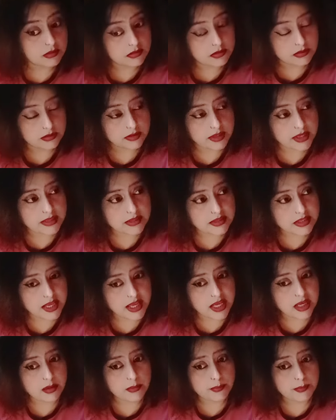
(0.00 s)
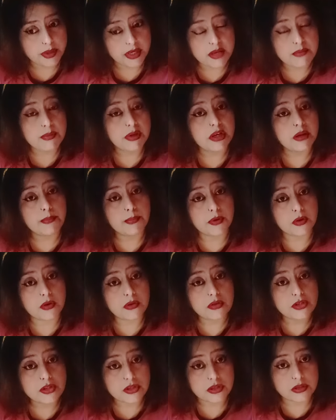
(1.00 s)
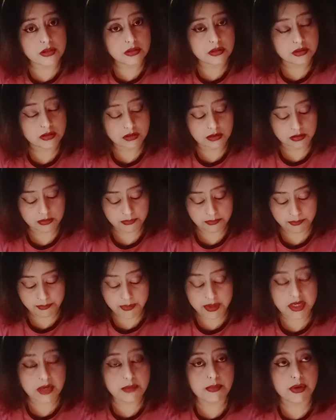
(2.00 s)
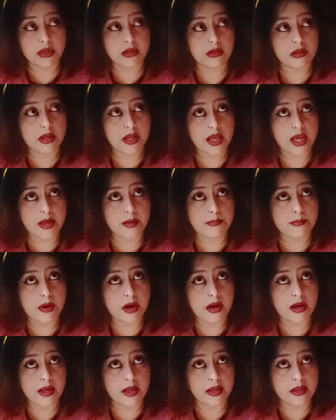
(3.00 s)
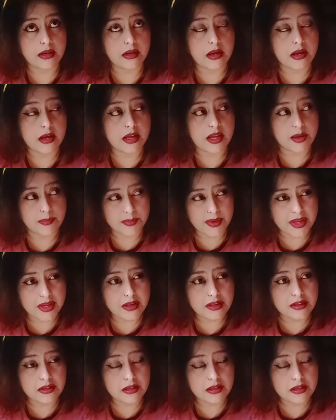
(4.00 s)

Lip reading: They're saying minimal approach. Minimal. M-I-N-I-M-A-L.